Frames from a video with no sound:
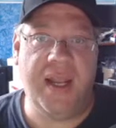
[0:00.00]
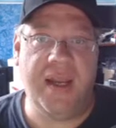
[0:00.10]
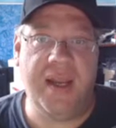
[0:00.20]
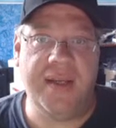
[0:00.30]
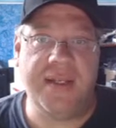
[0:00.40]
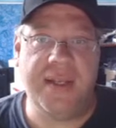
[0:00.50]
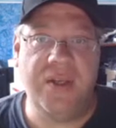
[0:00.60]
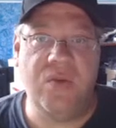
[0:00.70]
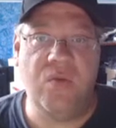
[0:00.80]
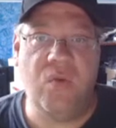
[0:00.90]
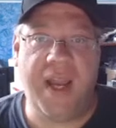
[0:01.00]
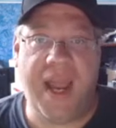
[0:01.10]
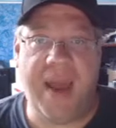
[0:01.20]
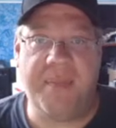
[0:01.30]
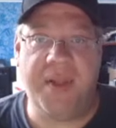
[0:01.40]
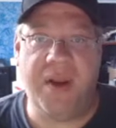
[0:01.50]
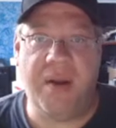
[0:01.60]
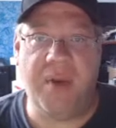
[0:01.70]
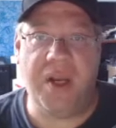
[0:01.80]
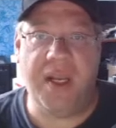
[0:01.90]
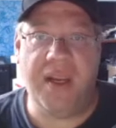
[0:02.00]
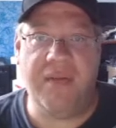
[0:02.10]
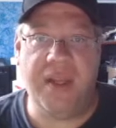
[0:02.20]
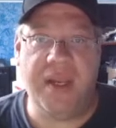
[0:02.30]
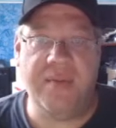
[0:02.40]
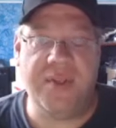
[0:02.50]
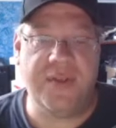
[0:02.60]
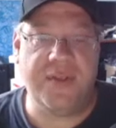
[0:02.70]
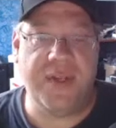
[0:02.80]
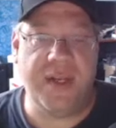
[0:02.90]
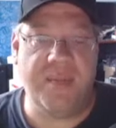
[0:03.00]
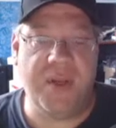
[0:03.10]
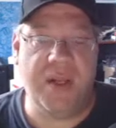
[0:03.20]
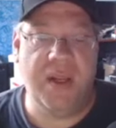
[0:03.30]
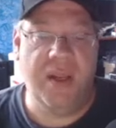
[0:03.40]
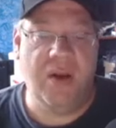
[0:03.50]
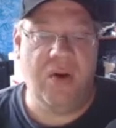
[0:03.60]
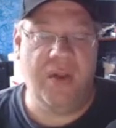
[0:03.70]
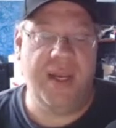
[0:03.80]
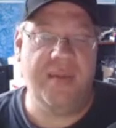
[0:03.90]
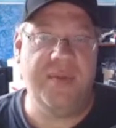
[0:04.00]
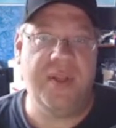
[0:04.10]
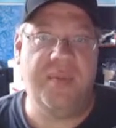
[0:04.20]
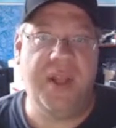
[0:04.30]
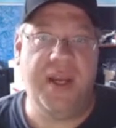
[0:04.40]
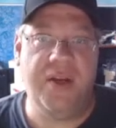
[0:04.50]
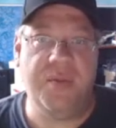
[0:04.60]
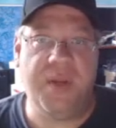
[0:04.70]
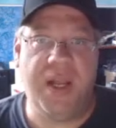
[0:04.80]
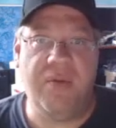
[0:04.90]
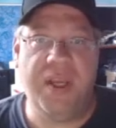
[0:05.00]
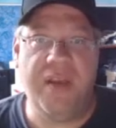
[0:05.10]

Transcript: and tell you what happened there. I'm not going to give you the names of the city, but or the names of the players, but I will give